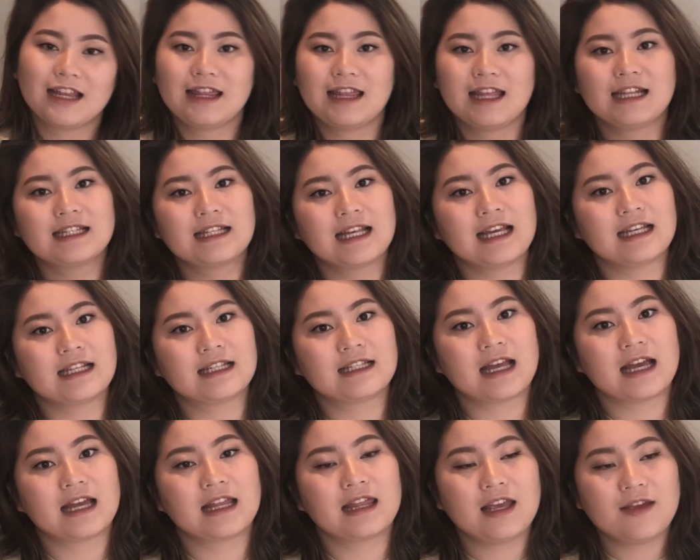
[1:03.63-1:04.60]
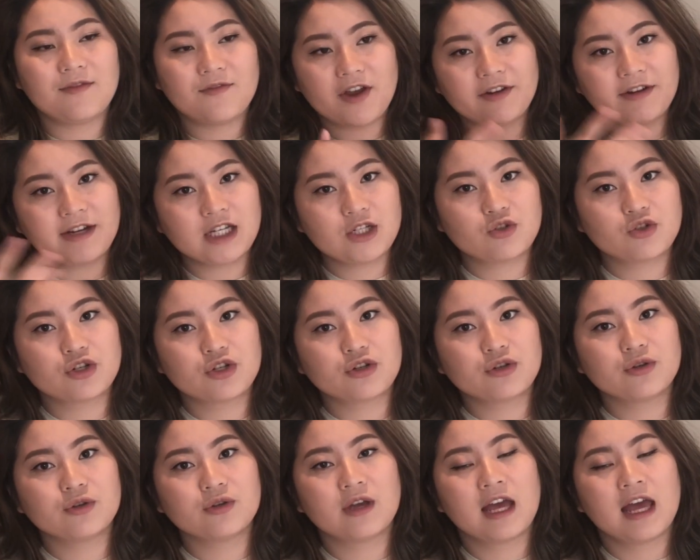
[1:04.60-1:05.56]
this is the very
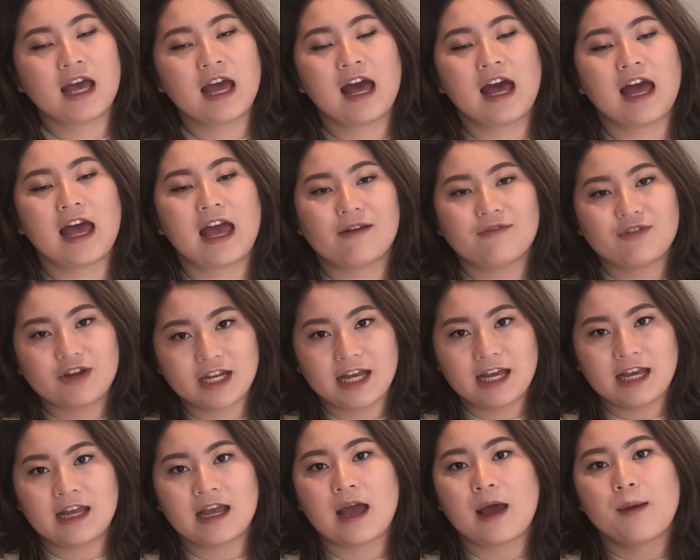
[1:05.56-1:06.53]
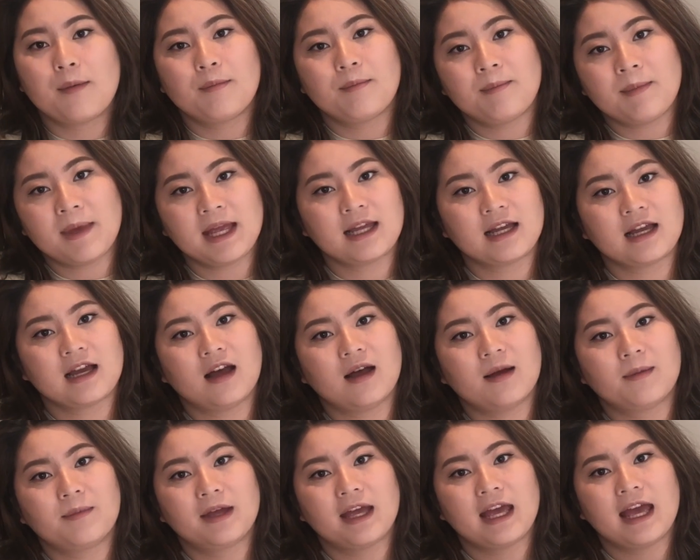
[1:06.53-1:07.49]
true everyday
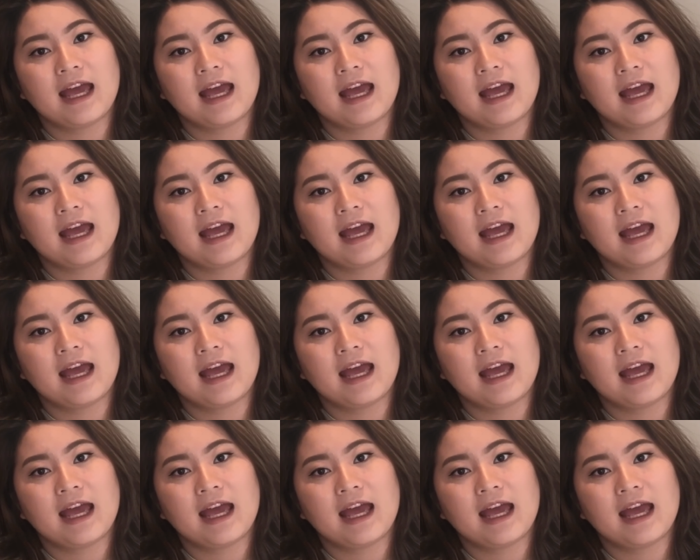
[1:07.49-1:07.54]
makeup,